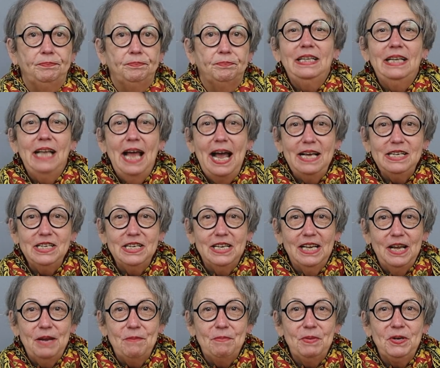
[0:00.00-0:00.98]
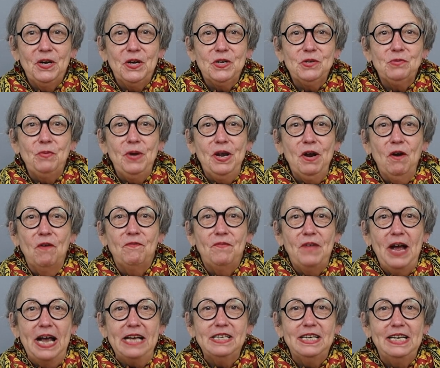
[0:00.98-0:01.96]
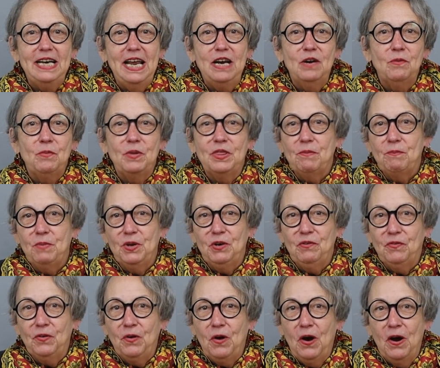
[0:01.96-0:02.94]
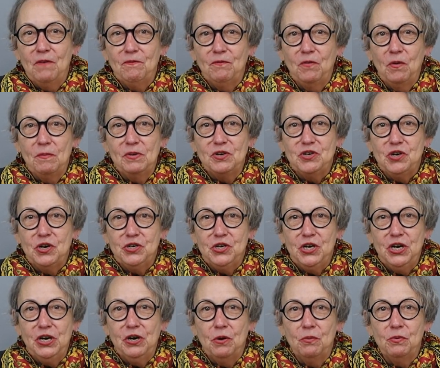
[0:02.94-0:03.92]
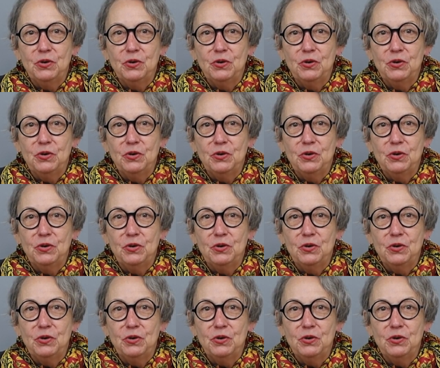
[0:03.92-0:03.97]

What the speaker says: Lastly, because we are fascinated with the beautiful art form of sashiko,